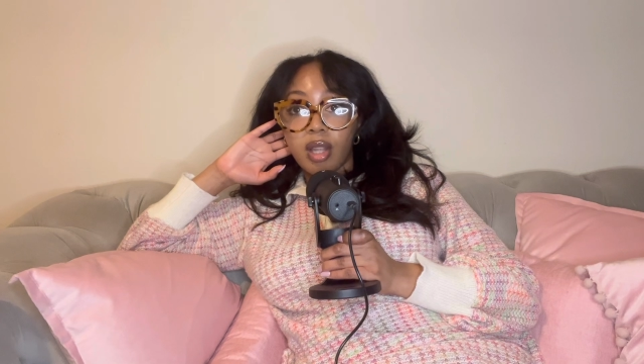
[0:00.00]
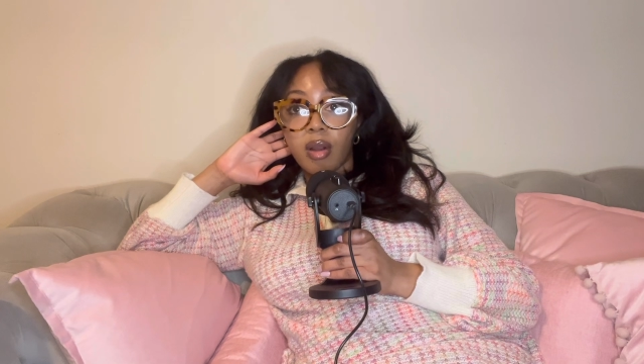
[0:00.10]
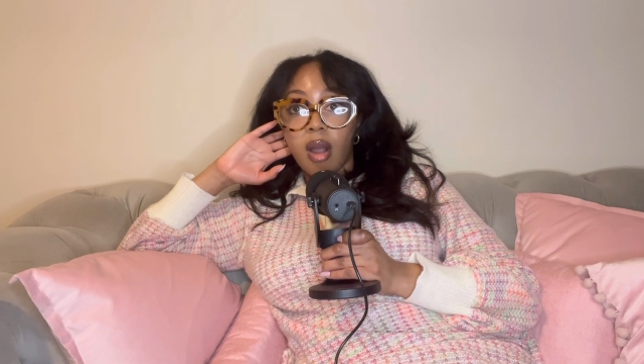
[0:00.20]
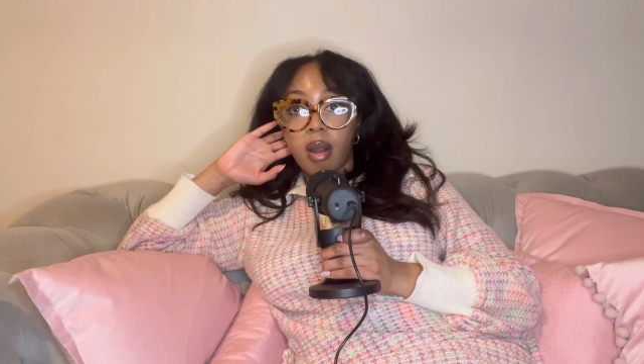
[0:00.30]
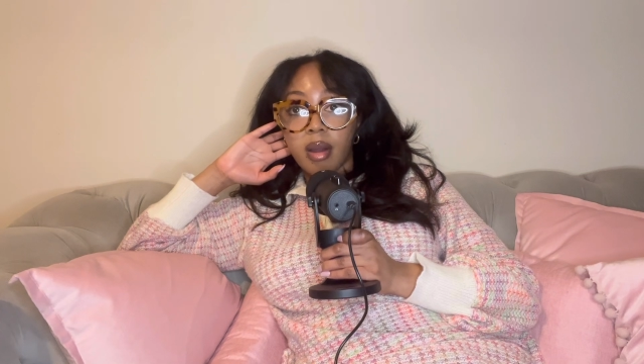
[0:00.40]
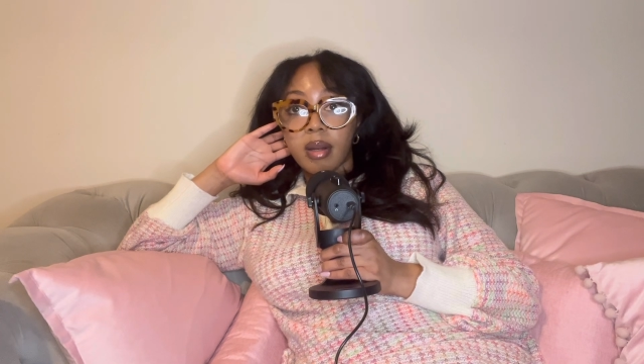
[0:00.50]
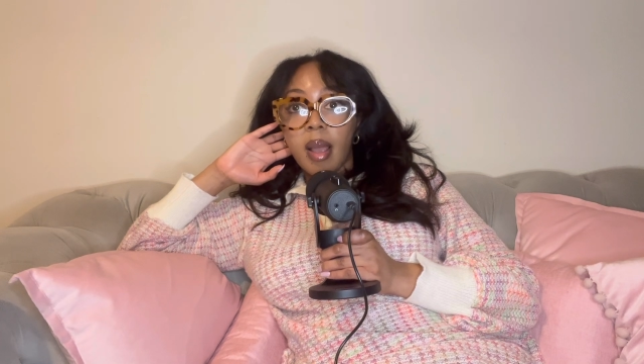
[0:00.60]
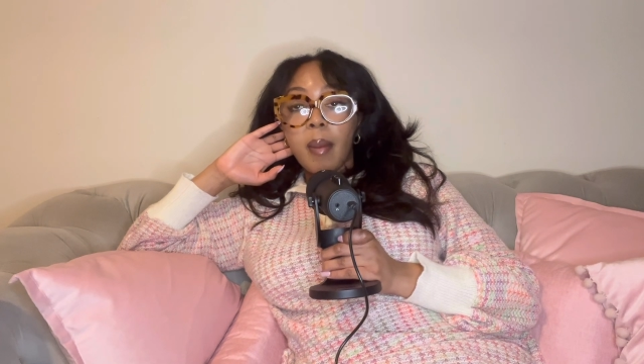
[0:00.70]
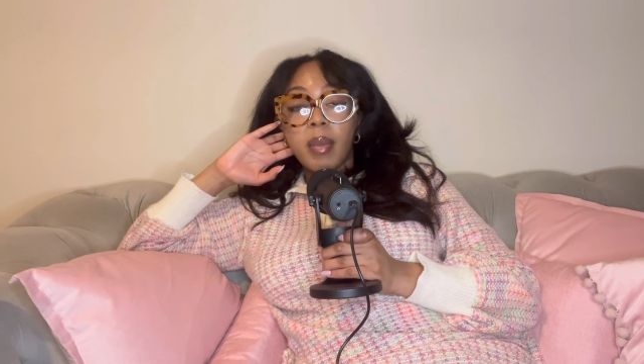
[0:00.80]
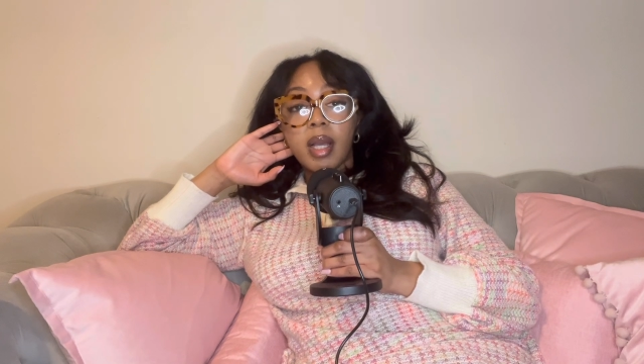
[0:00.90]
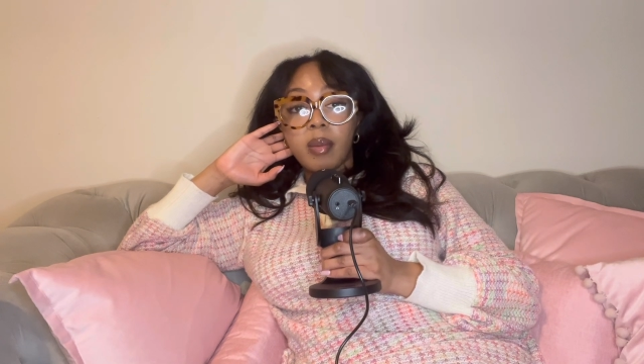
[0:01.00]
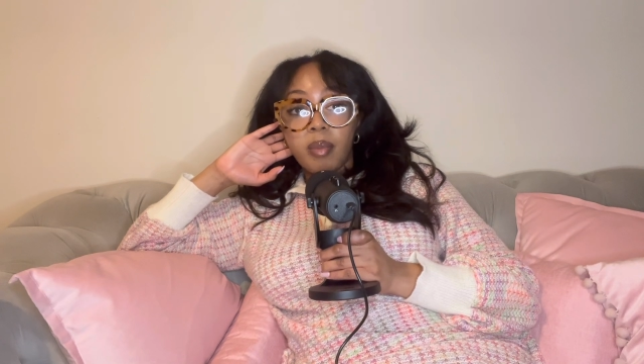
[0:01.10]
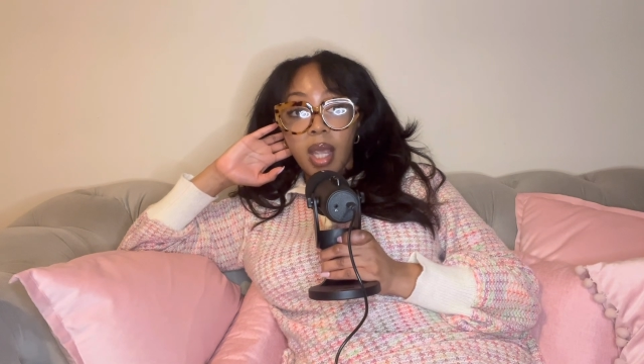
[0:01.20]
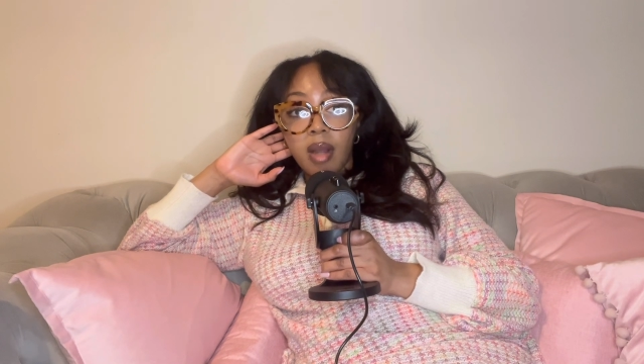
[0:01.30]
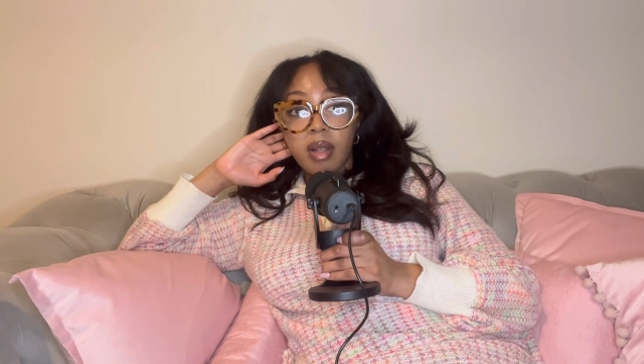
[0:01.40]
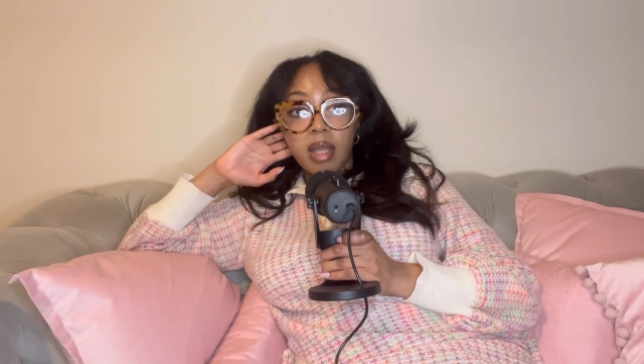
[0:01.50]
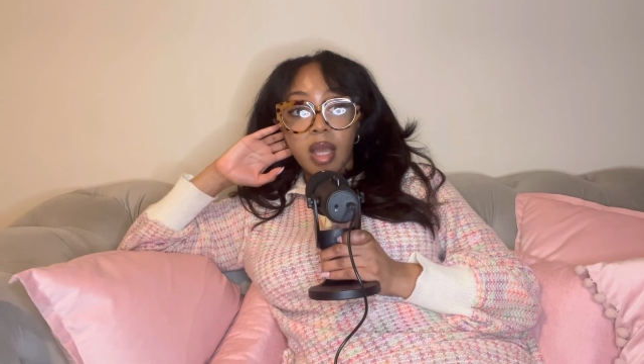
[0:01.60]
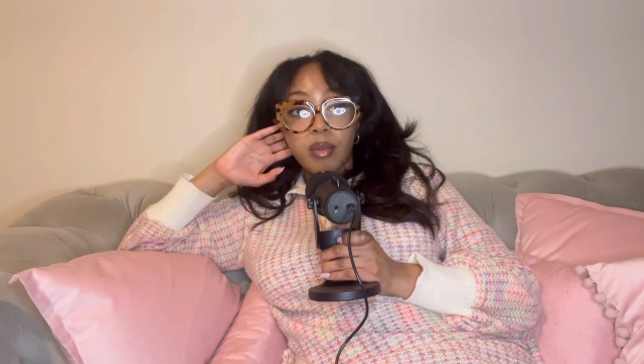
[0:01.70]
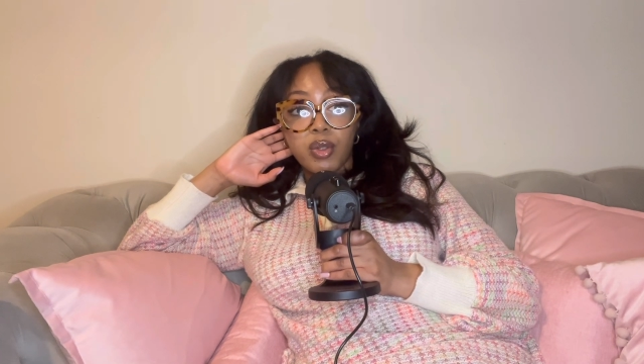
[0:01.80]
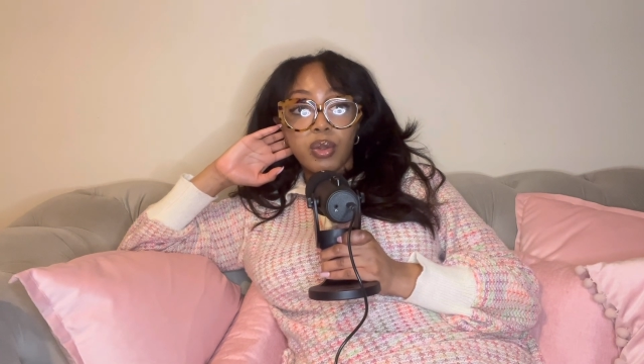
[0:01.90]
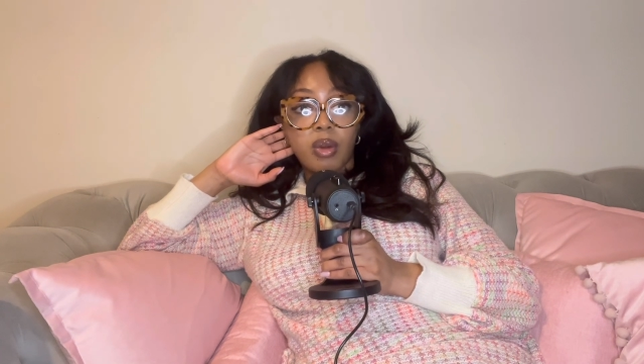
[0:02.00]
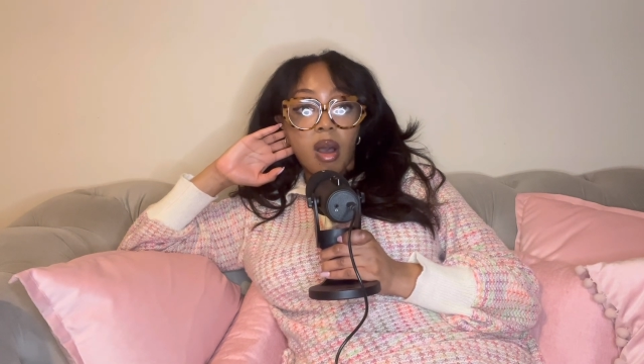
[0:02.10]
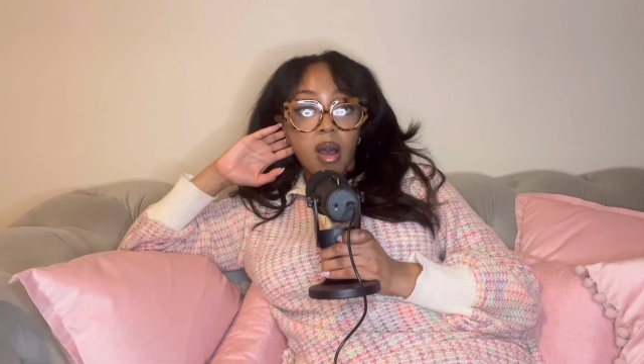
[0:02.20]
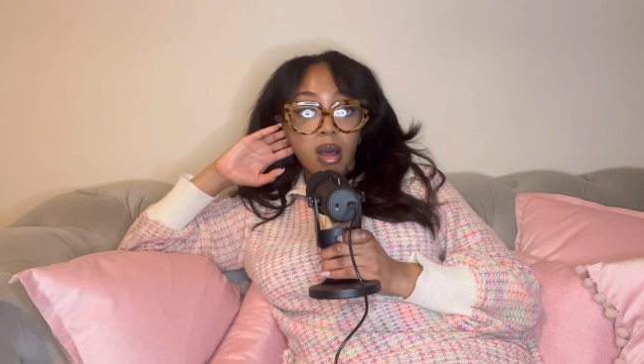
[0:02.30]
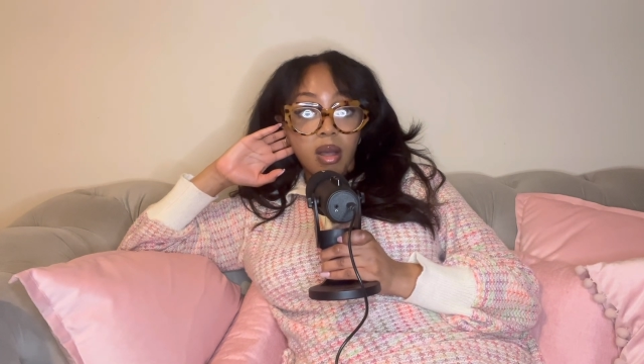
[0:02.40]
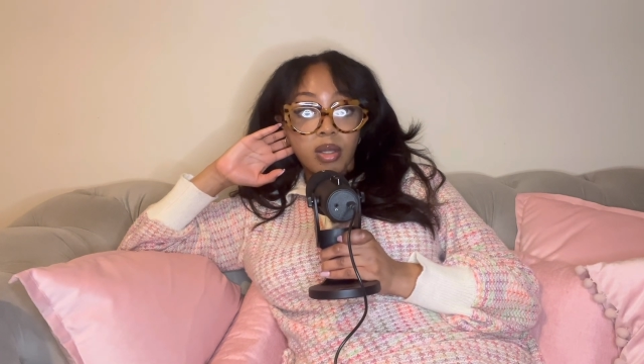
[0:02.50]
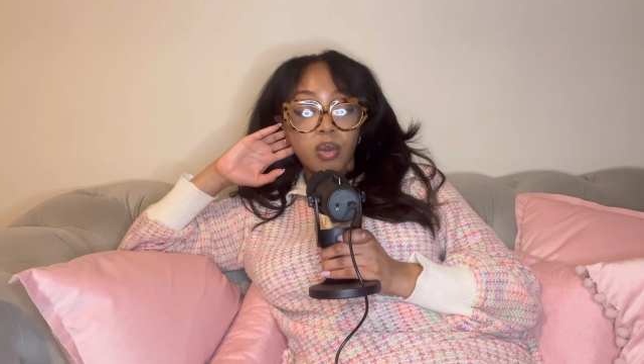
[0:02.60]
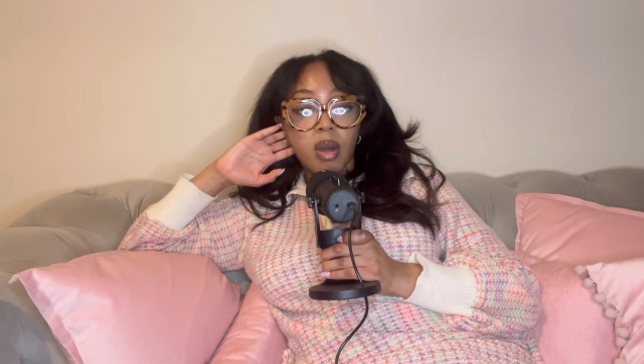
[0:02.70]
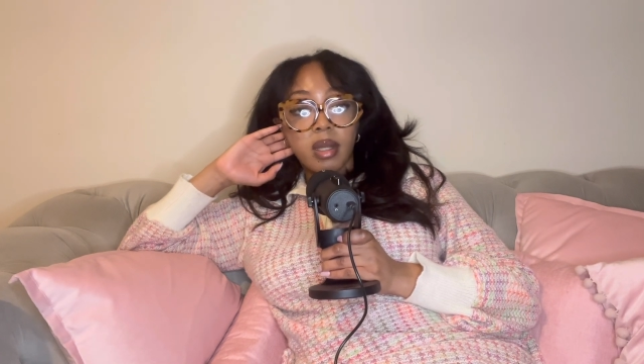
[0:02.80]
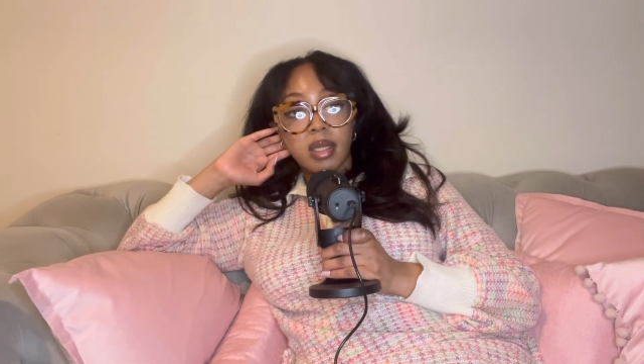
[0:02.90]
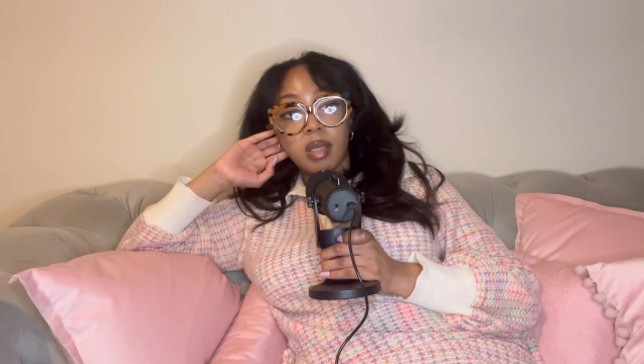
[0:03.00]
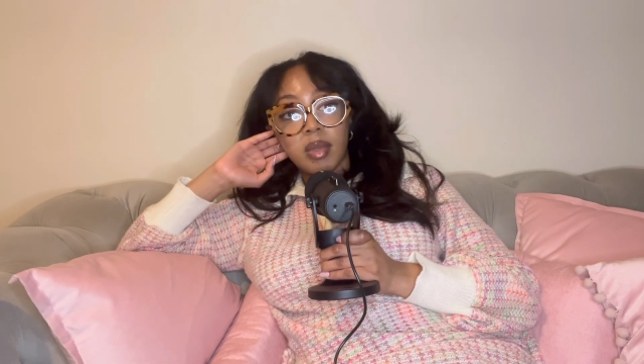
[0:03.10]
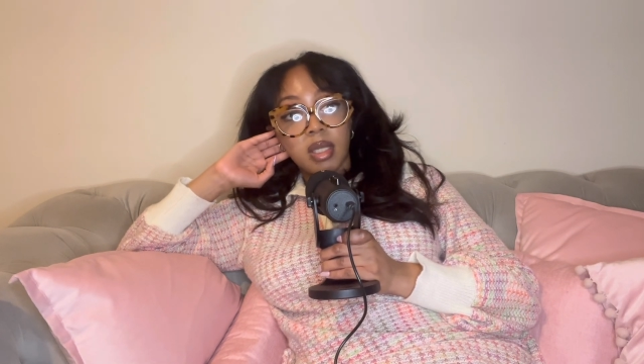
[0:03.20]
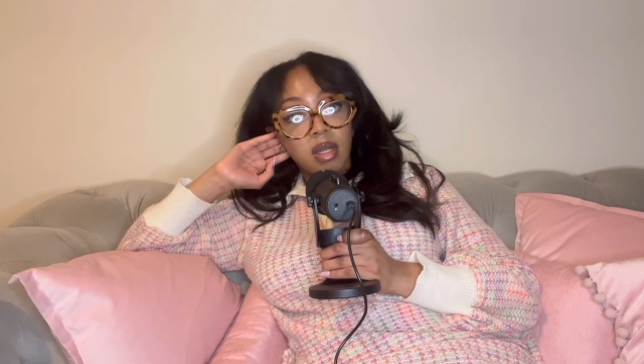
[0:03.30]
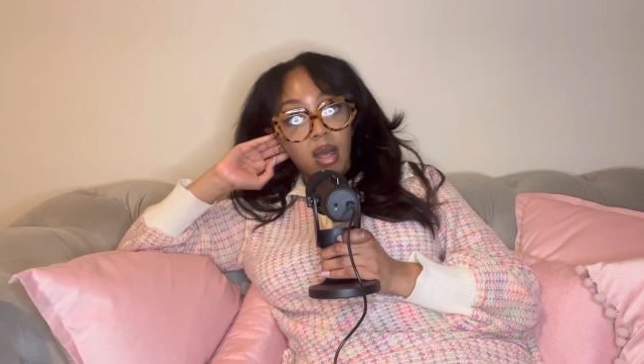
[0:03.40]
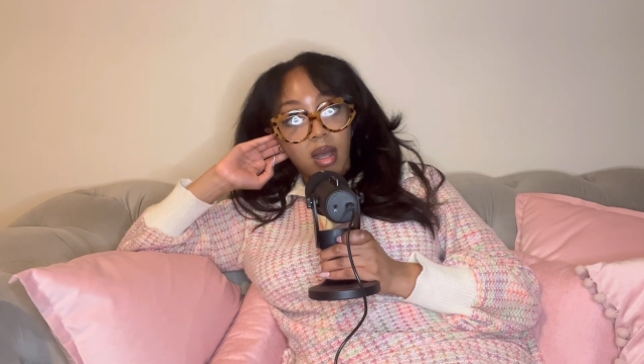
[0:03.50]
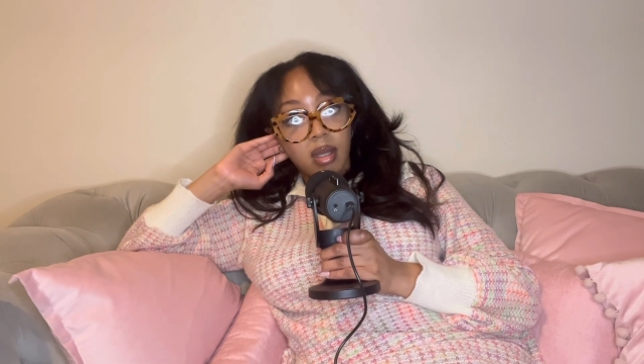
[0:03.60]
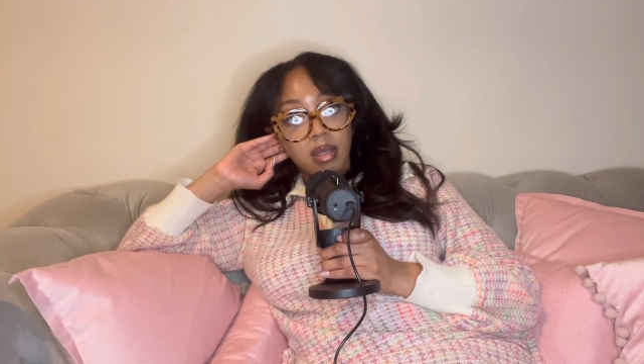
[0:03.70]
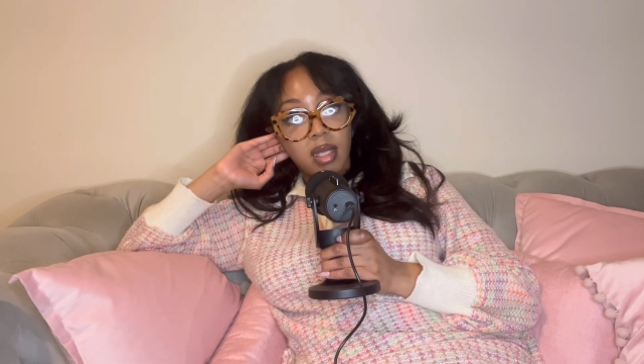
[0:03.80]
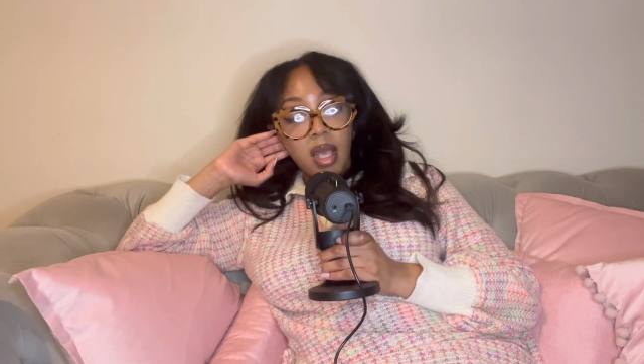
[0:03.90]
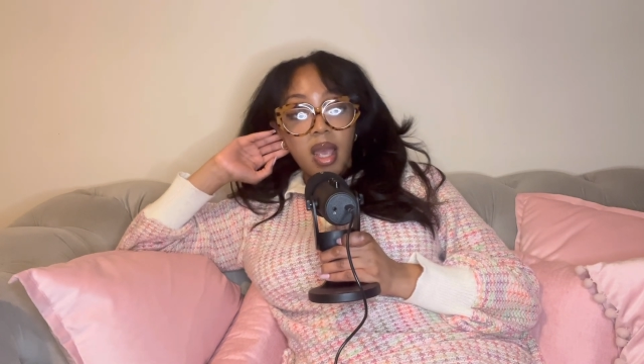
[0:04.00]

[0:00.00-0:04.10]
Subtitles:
heart. But comparing them to hogs wanting to be dogs